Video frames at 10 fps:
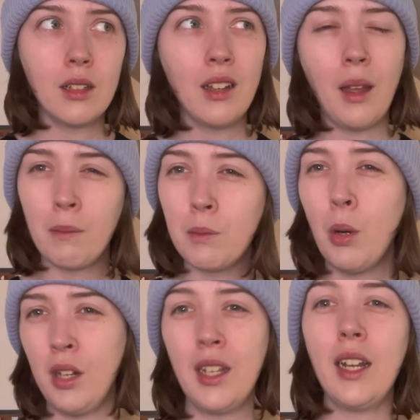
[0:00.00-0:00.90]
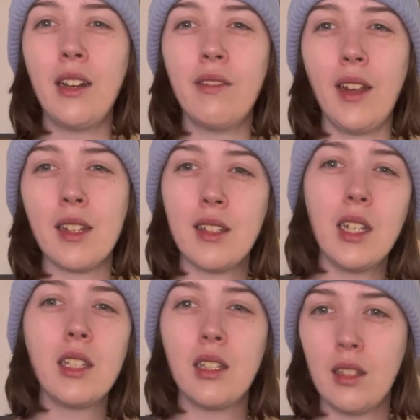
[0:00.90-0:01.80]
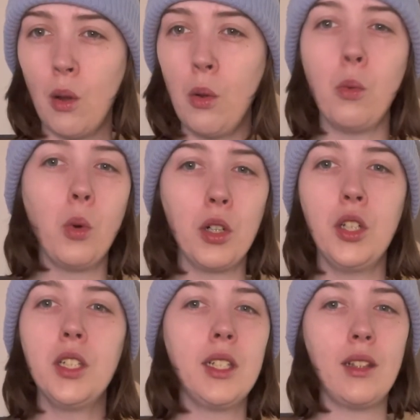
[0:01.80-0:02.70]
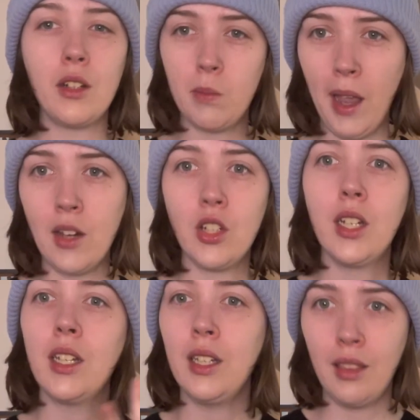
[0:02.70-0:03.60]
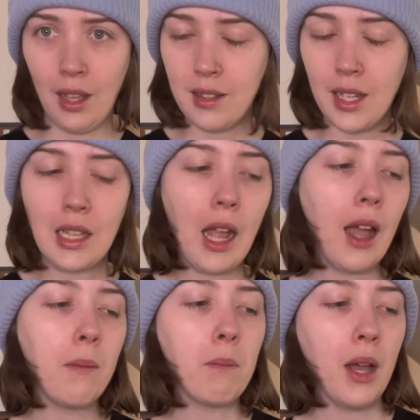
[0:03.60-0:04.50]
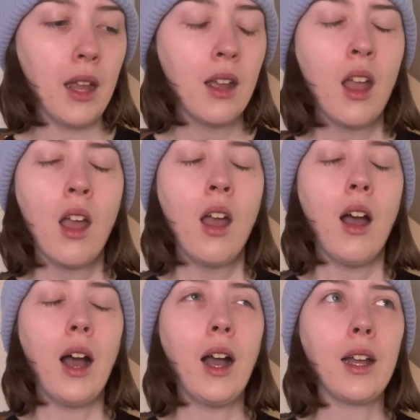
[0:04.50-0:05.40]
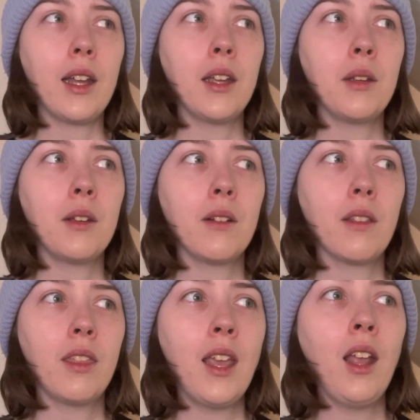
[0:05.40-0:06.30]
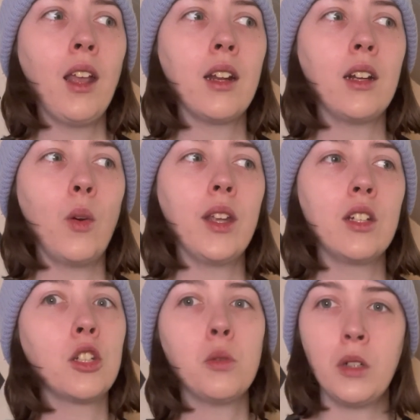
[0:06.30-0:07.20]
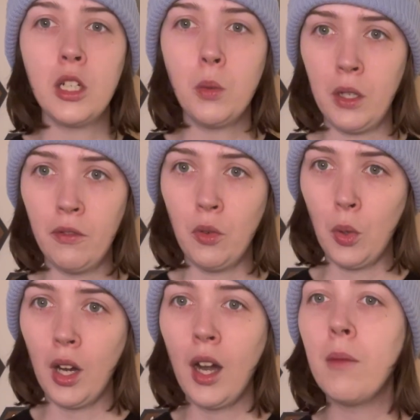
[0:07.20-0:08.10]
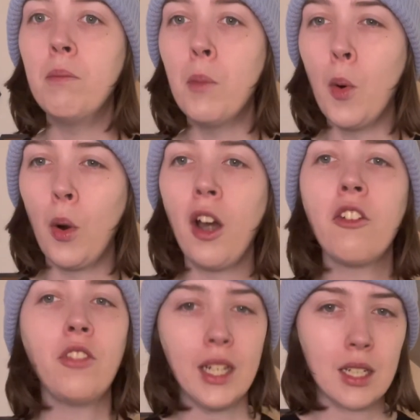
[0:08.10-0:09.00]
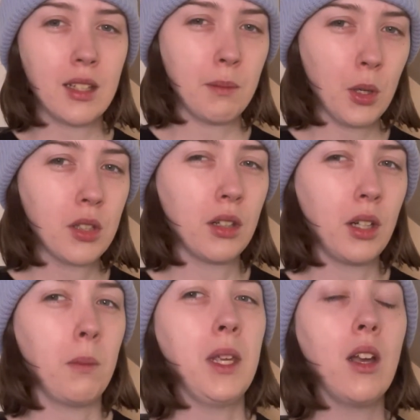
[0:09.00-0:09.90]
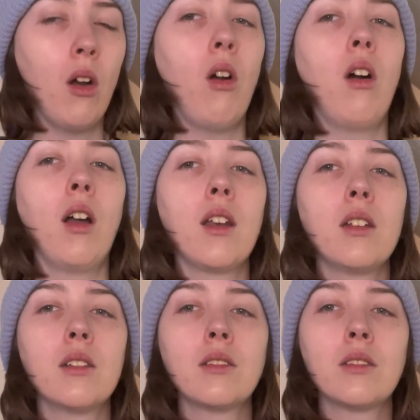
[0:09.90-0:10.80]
I'm putting it in fantasy because it's a whole world and there's magic and things like that. But I think going into 2024, more fantasy books are going to be on